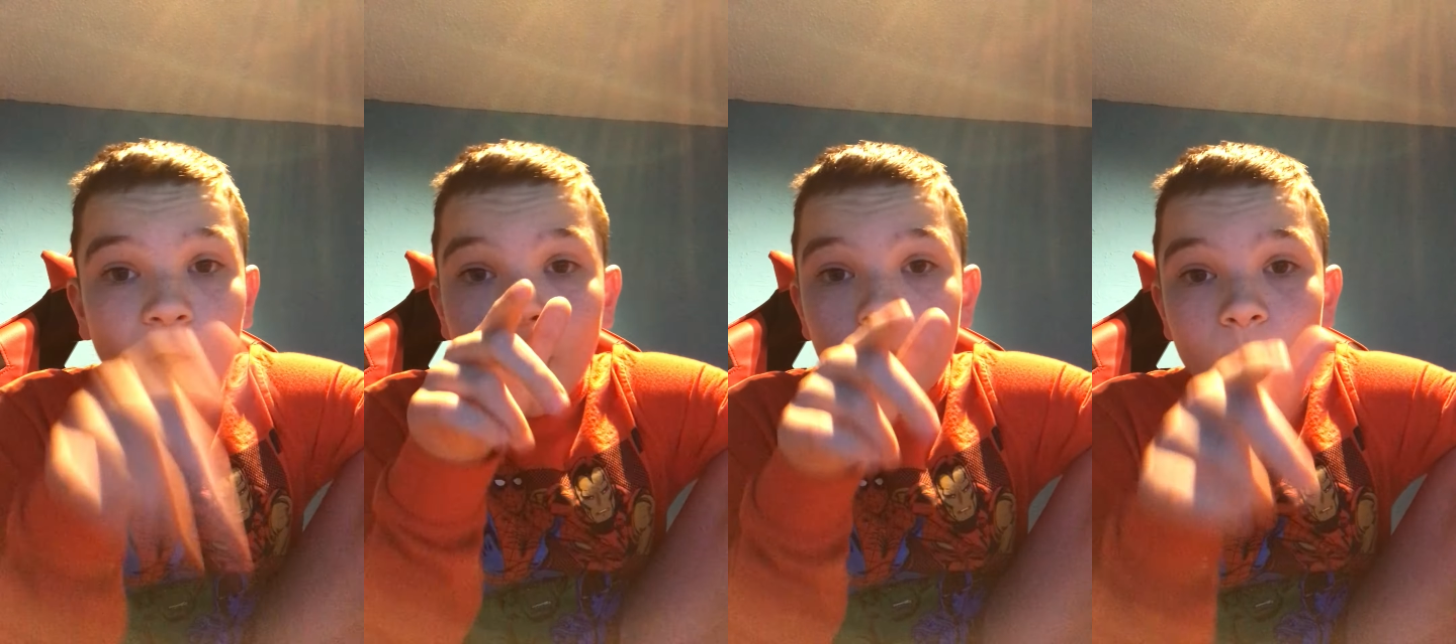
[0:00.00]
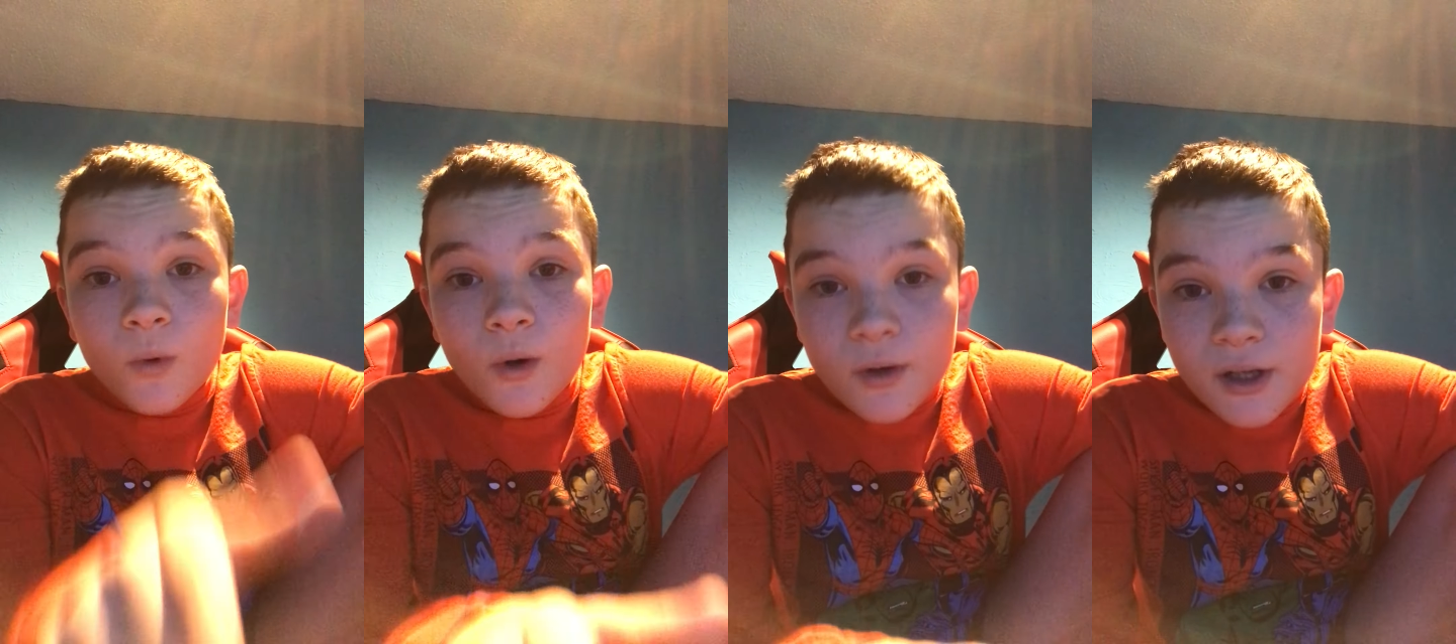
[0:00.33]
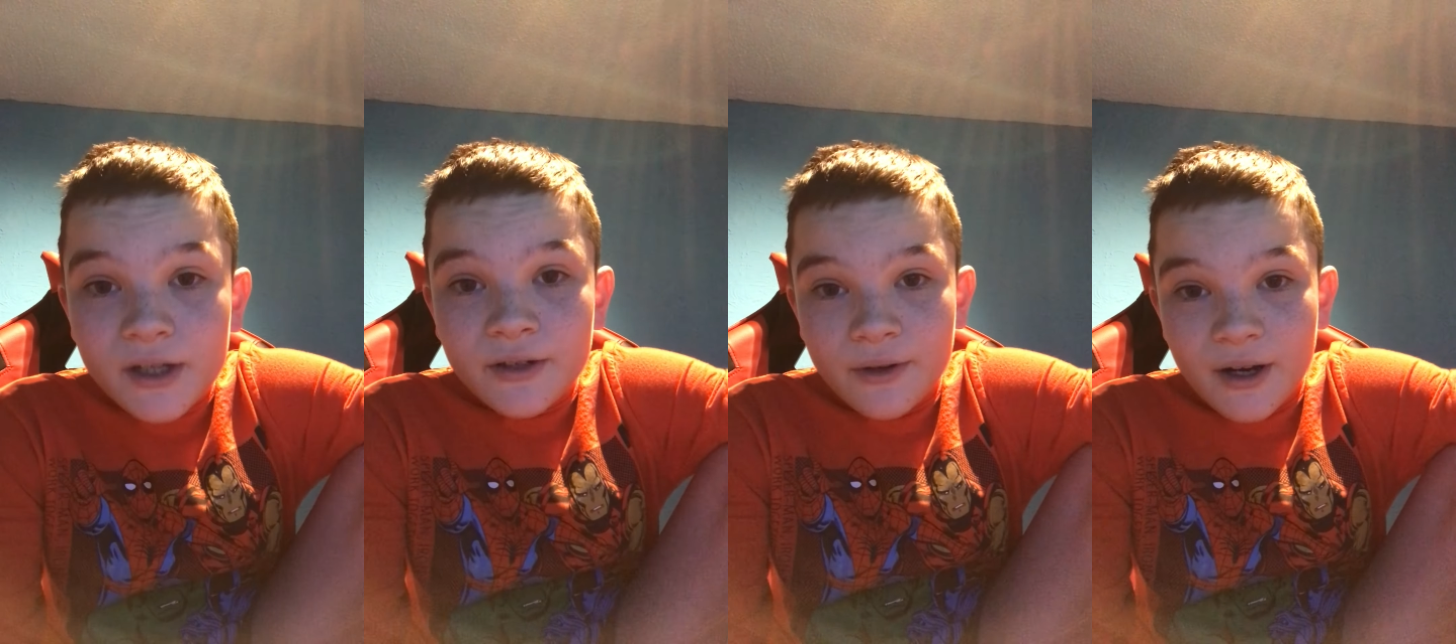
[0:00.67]
I won't
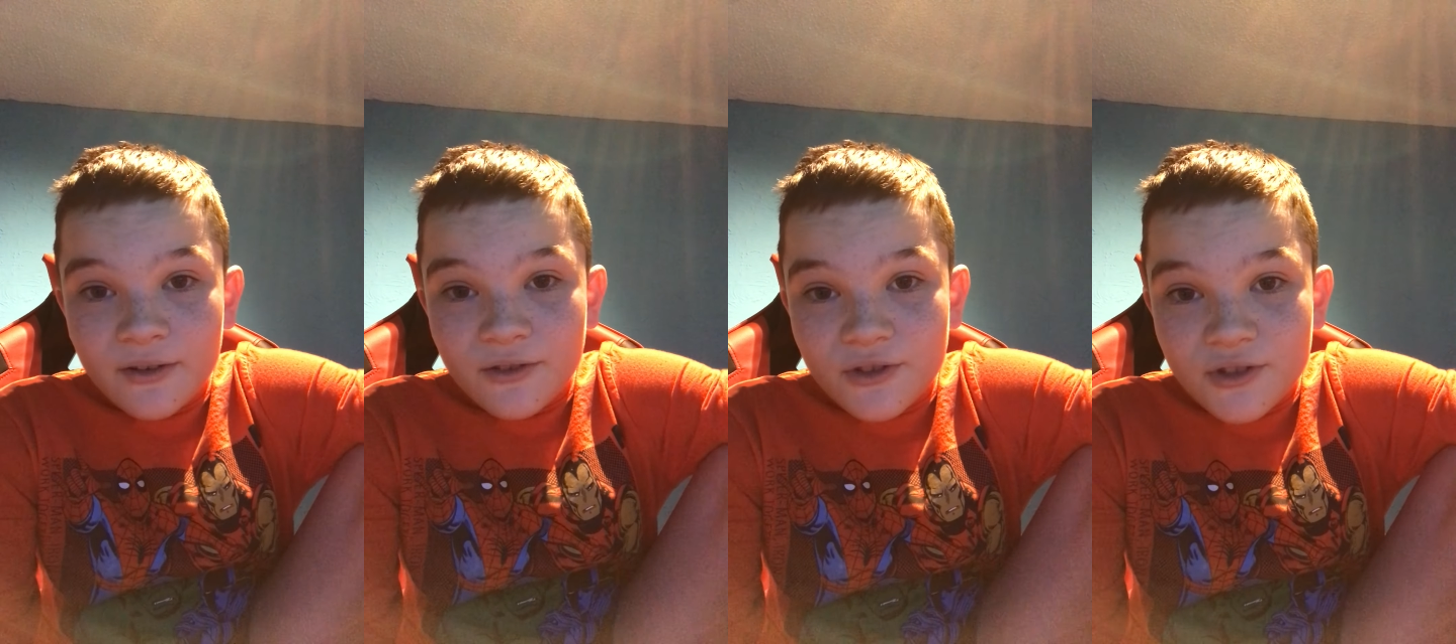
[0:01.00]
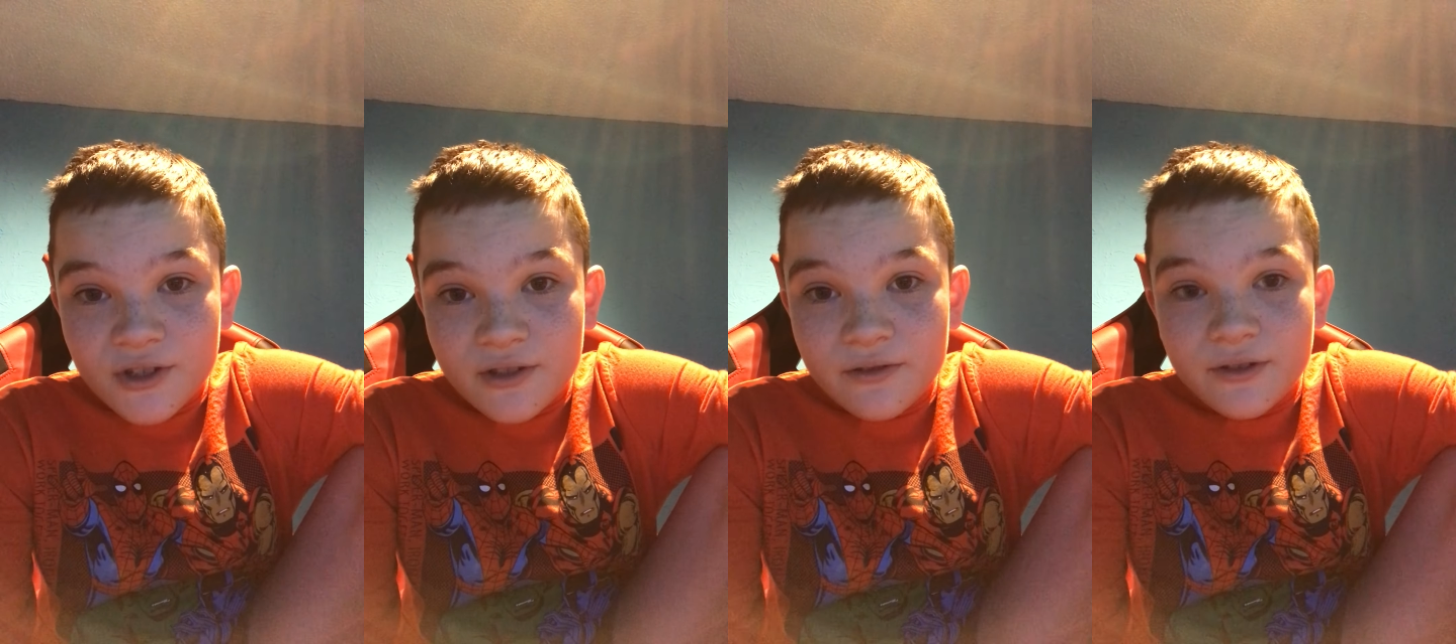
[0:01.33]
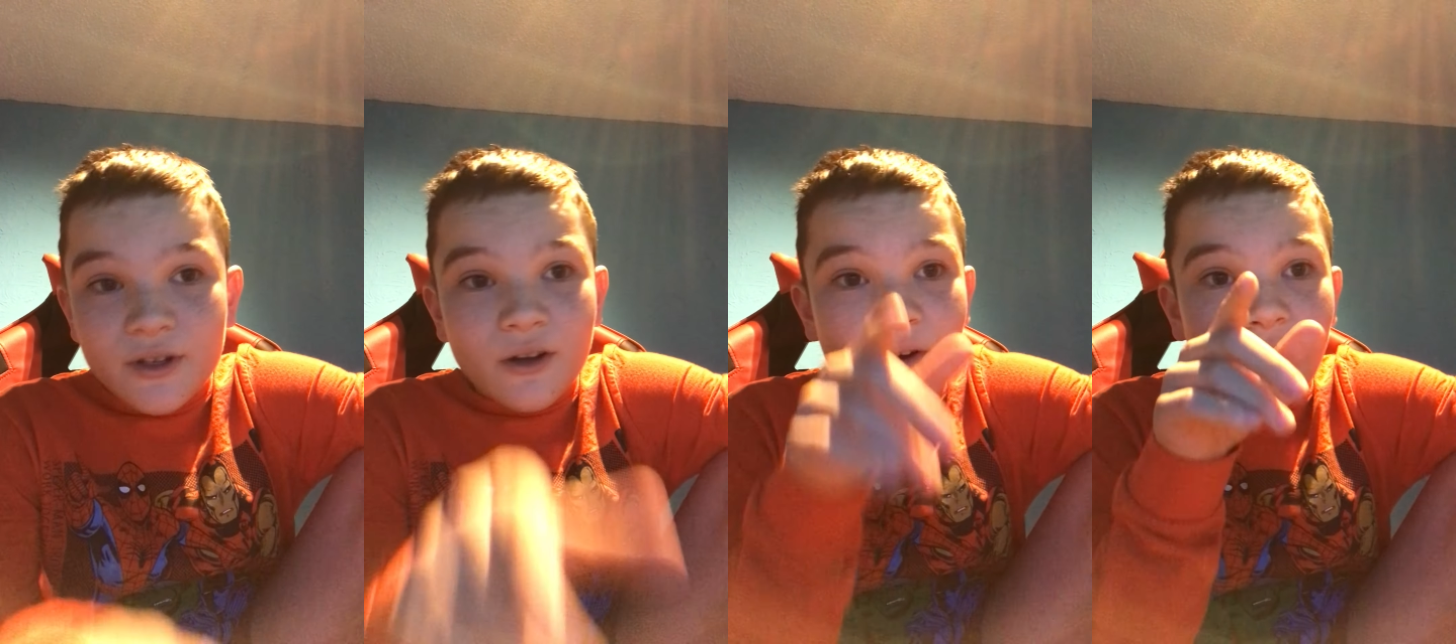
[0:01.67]
let you down on the
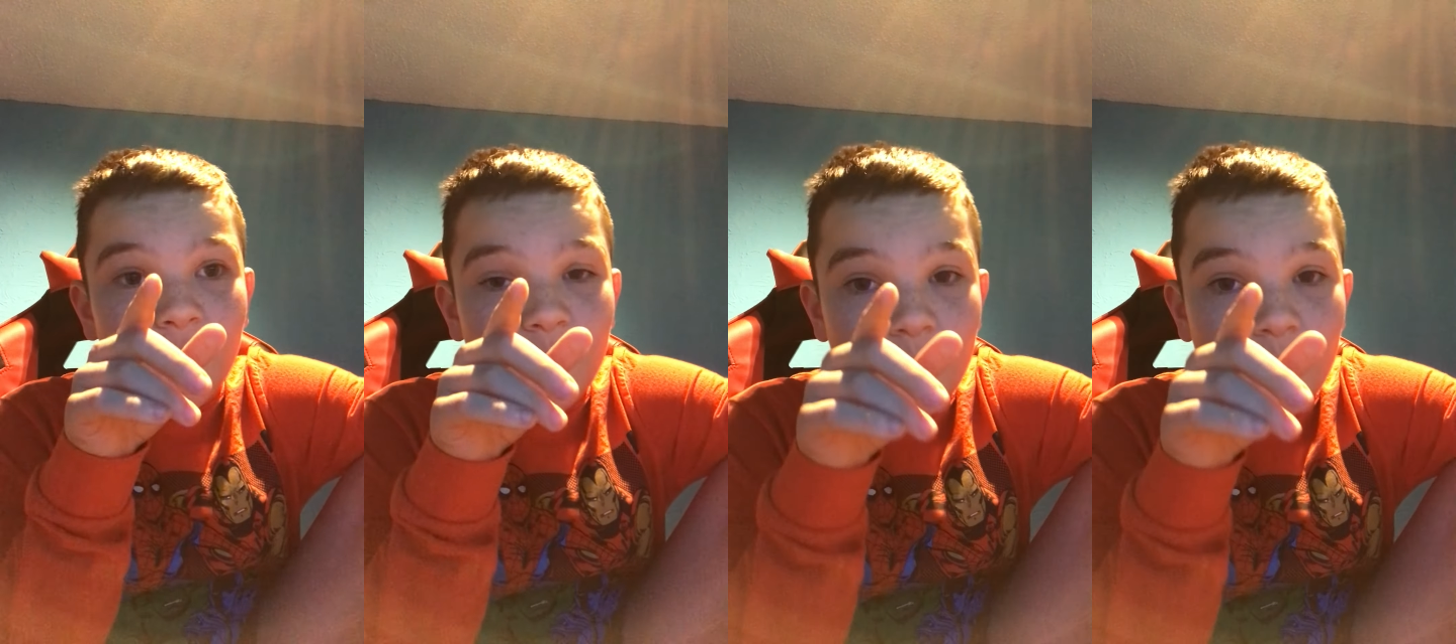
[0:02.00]
series, and I